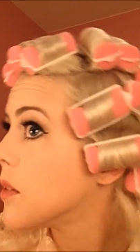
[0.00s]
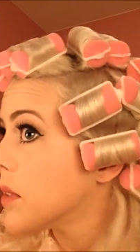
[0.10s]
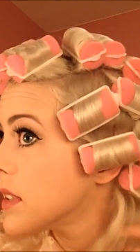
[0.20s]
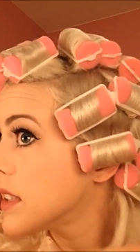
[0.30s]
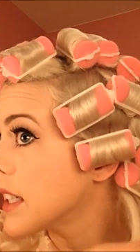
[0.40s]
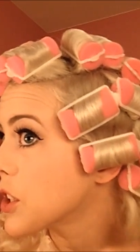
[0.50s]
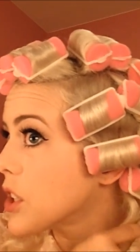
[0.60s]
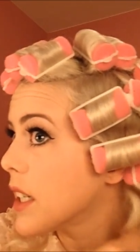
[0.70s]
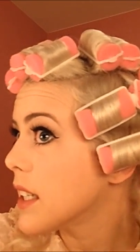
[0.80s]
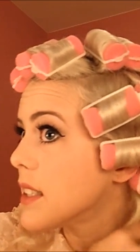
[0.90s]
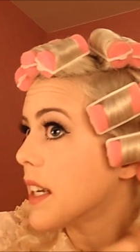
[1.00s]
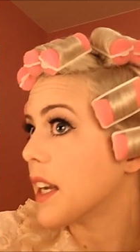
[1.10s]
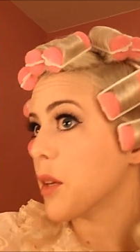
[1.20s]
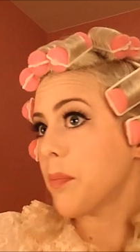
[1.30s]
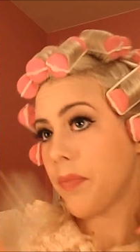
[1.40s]
One section at a
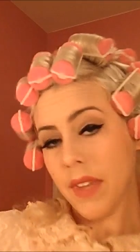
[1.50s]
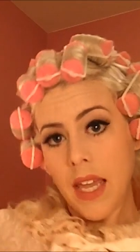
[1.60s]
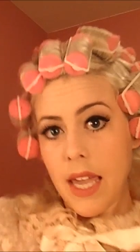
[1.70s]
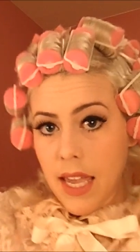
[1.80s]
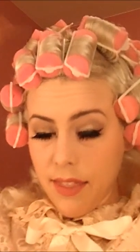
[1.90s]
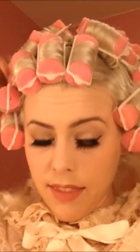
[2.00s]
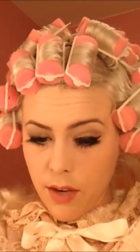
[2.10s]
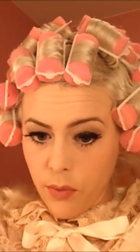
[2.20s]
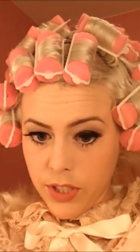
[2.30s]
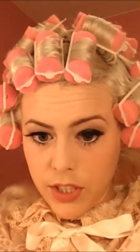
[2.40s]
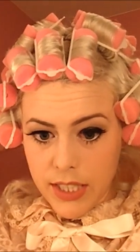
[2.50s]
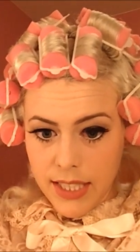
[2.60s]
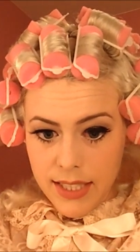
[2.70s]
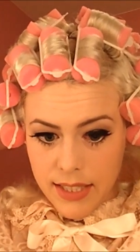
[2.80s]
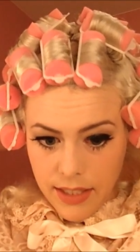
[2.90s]
time. And then when you're
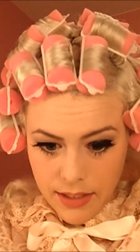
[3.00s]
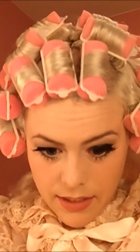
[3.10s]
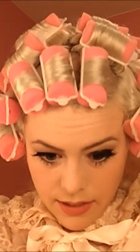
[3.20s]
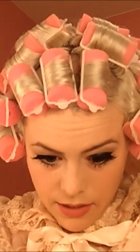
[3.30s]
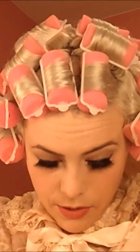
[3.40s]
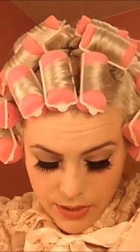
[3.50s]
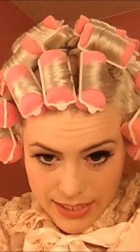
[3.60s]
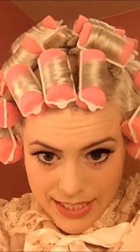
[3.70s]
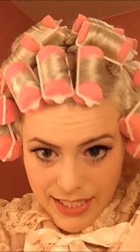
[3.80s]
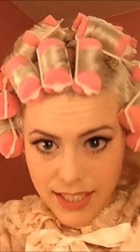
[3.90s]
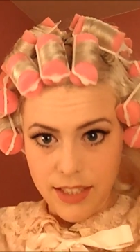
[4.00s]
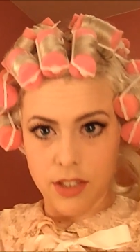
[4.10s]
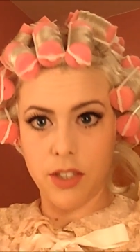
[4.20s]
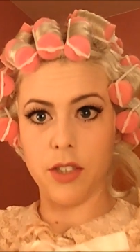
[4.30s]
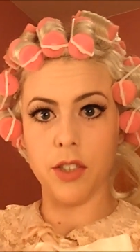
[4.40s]
teasing, you can
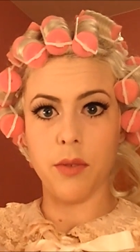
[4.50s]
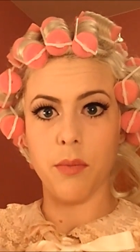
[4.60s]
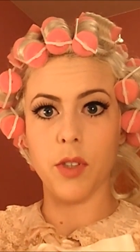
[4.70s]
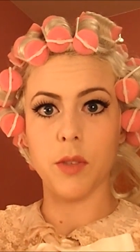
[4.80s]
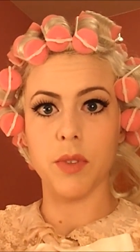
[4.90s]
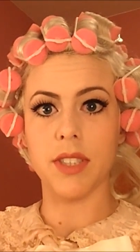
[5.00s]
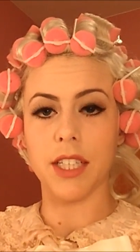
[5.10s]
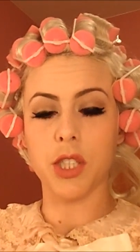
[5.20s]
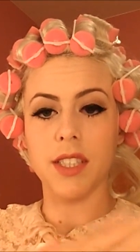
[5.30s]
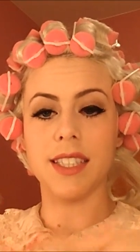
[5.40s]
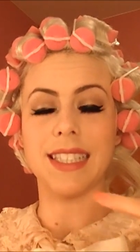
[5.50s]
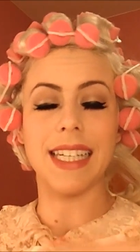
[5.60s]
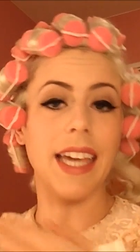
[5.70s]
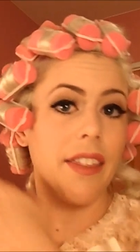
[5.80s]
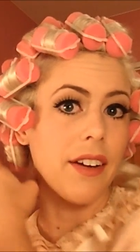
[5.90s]
tease your multiple sections
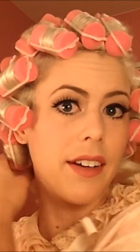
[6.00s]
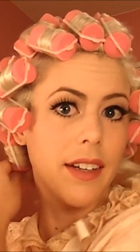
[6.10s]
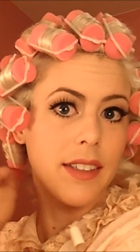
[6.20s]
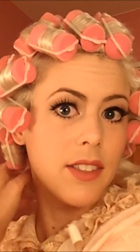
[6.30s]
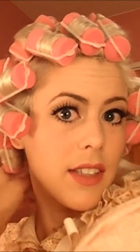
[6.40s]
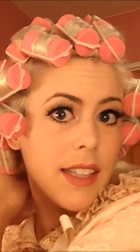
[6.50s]
together, and so